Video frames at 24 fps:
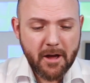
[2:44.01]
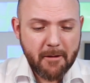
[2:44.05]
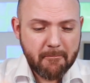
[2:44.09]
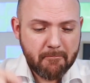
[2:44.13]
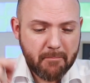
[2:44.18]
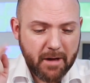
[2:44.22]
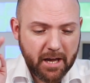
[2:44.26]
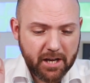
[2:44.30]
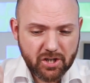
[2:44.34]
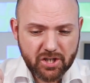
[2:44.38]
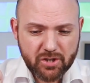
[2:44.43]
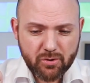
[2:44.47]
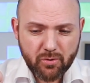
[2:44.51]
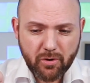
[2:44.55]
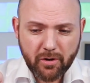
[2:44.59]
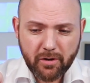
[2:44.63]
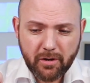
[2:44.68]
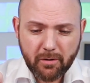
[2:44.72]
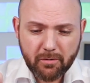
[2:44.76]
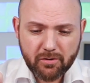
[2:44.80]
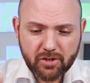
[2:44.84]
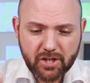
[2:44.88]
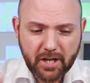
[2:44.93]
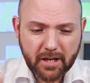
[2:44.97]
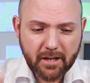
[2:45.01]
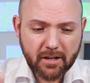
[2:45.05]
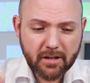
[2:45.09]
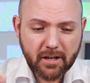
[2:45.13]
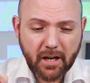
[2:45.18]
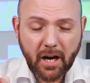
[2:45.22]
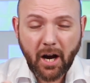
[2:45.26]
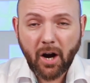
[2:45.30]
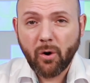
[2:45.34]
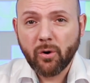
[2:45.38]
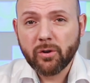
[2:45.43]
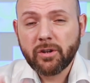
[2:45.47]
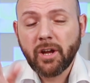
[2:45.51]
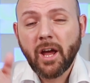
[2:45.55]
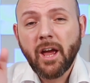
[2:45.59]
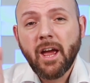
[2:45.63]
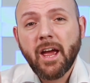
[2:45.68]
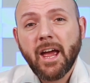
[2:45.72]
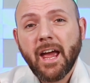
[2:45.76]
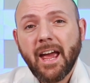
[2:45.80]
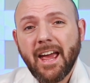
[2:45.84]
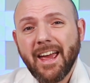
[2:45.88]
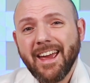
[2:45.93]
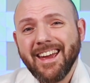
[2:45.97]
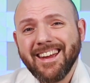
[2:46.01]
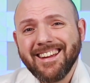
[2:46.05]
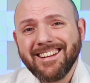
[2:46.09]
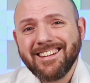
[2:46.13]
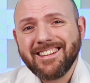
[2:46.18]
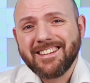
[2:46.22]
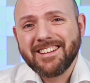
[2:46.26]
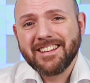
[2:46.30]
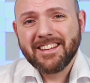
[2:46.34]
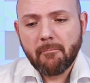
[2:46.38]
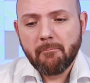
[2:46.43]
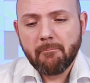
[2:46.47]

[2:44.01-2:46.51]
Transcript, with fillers: Make sure you check it out and